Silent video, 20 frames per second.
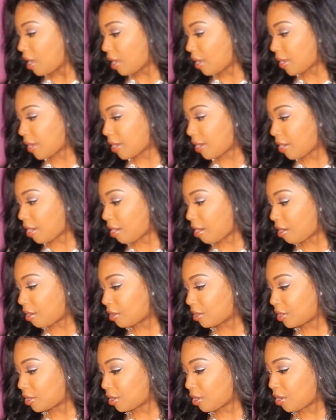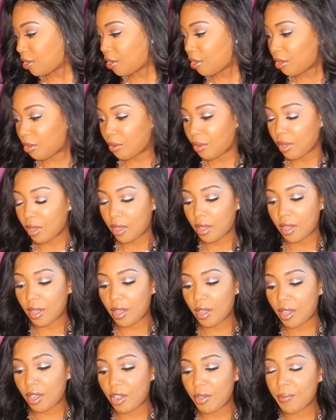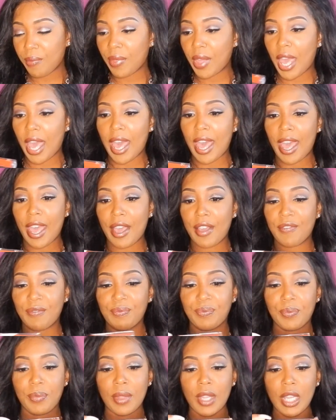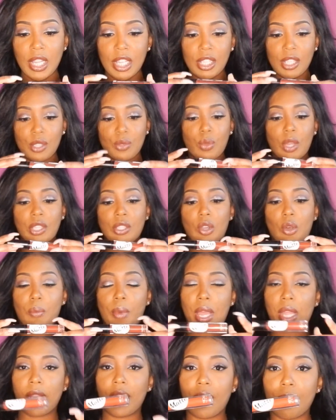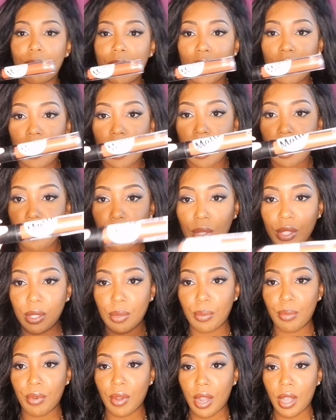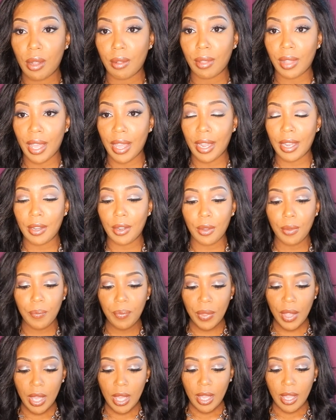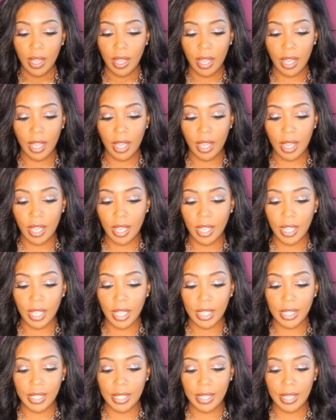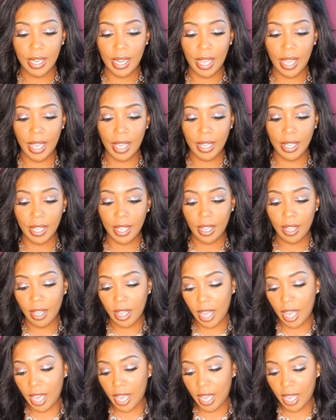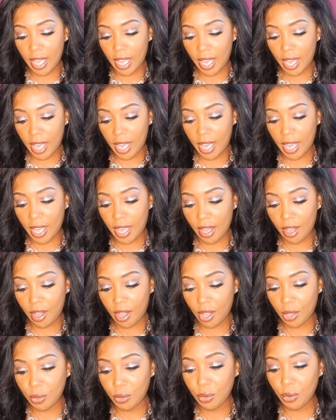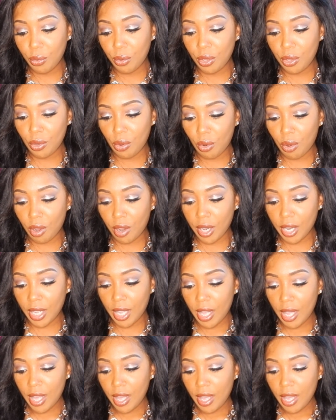I also got, this is what's on my lips now with some brown liner, is NYX AK New York